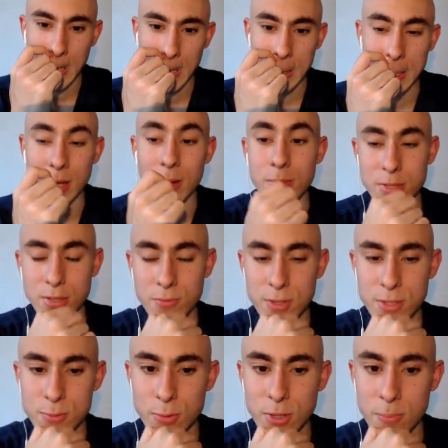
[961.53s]
Yep, okay.
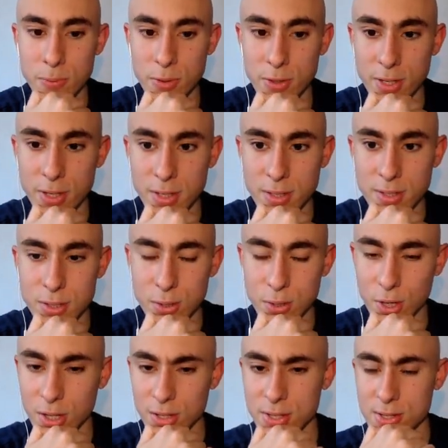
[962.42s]
defense break Prina.
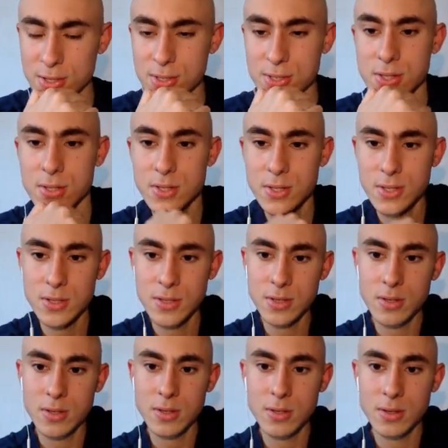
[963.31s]
You got this. There
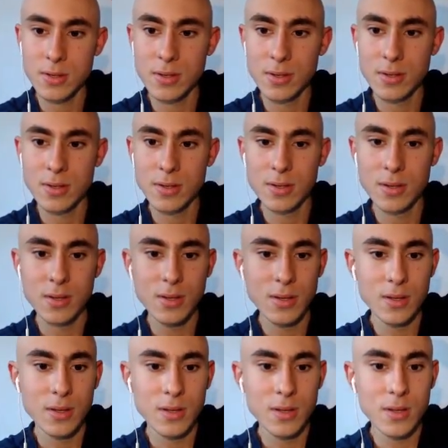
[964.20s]
we go. Here
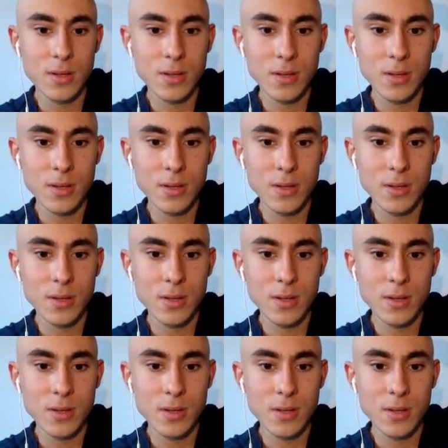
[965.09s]
comes,